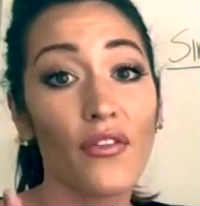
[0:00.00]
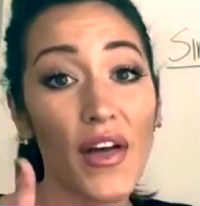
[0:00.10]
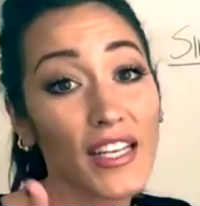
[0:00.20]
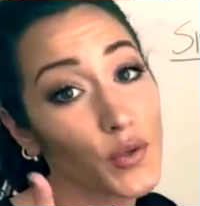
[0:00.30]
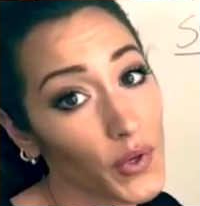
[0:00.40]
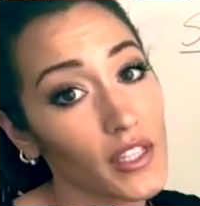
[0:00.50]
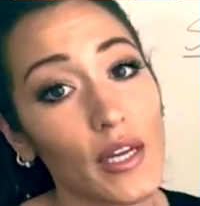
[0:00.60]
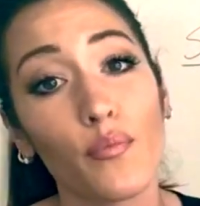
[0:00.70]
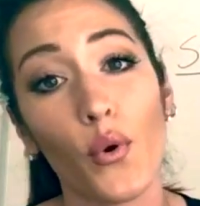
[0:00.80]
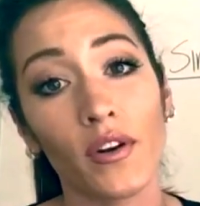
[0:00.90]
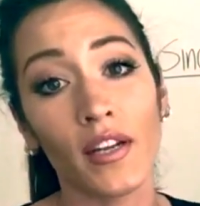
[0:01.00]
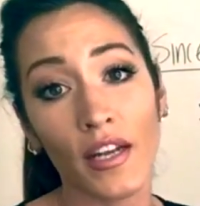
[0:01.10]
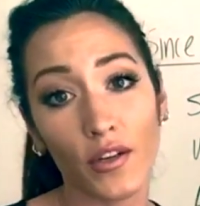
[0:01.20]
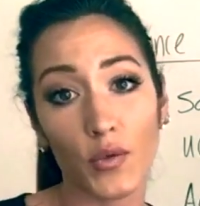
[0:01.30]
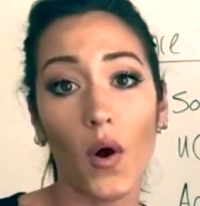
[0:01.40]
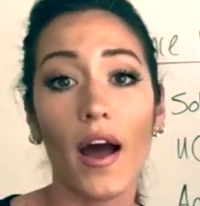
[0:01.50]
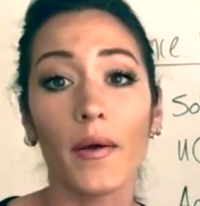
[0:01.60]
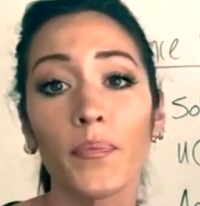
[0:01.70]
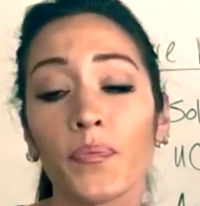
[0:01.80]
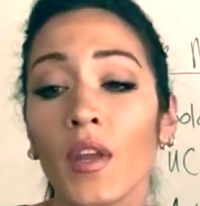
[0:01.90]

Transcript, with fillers: That's really important, and here's why.